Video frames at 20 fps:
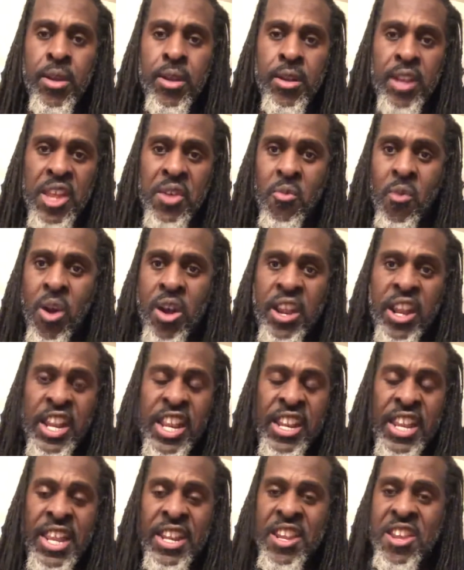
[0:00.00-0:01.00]
That's why they
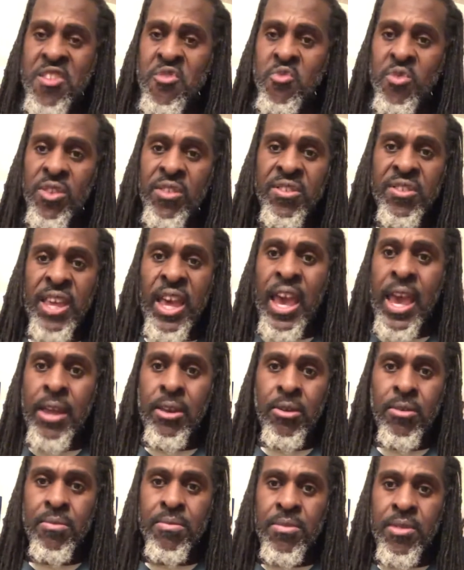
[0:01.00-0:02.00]
they never re-signed
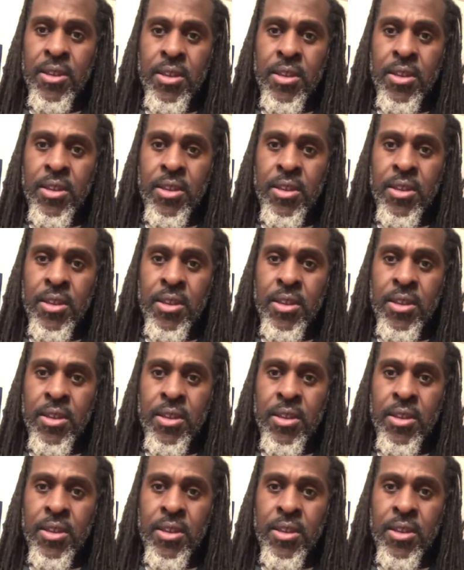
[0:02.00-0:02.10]
him.